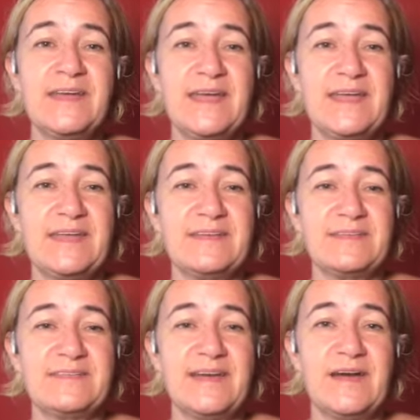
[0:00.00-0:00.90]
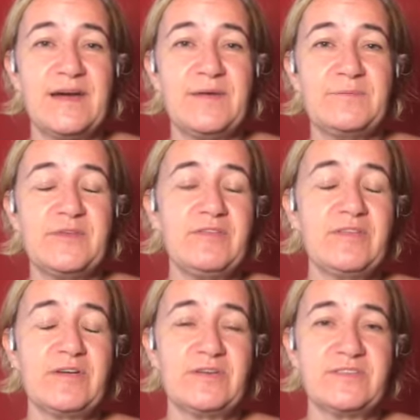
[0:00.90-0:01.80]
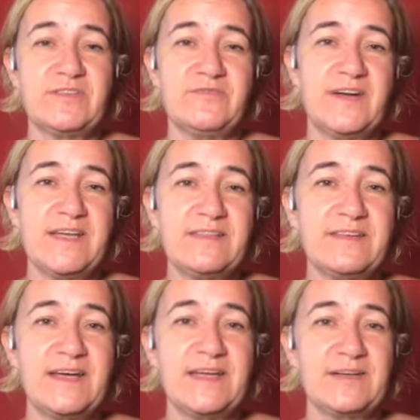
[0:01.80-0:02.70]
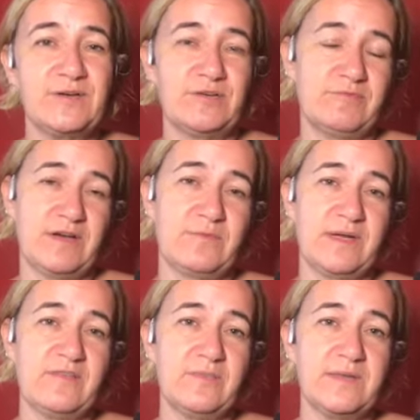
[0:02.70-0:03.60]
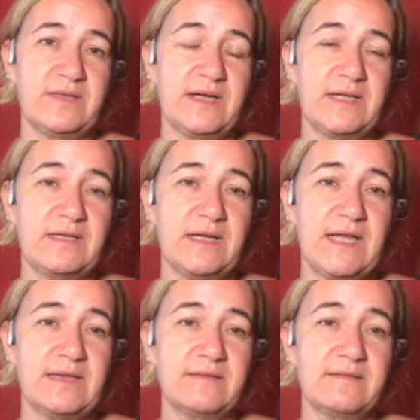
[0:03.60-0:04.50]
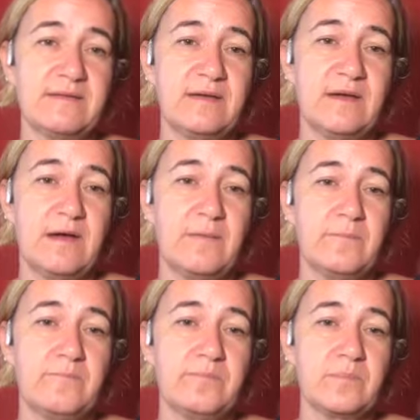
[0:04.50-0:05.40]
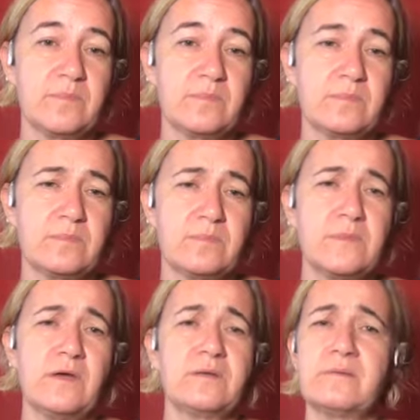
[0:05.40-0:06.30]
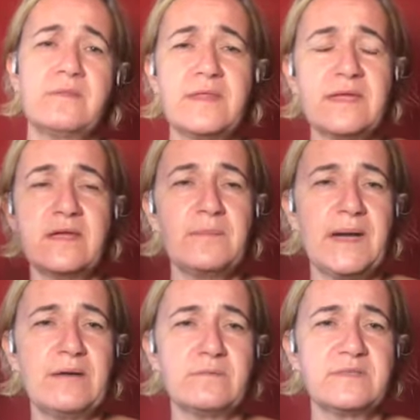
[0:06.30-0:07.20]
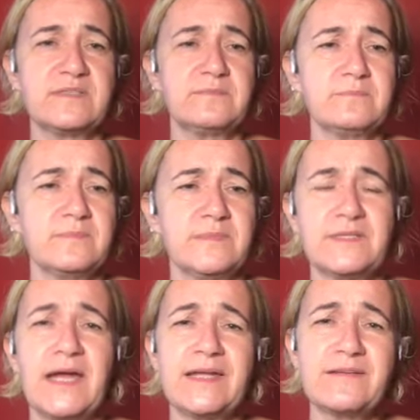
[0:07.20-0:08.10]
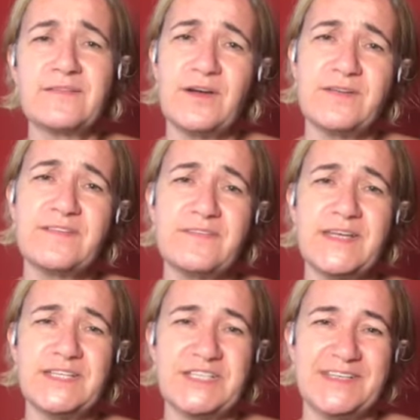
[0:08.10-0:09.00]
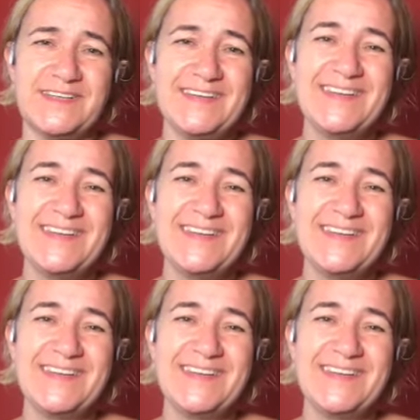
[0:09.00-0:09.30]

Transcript: And we've either got to fight the tiger or run away from the tiger and not think about the tiger's conservation.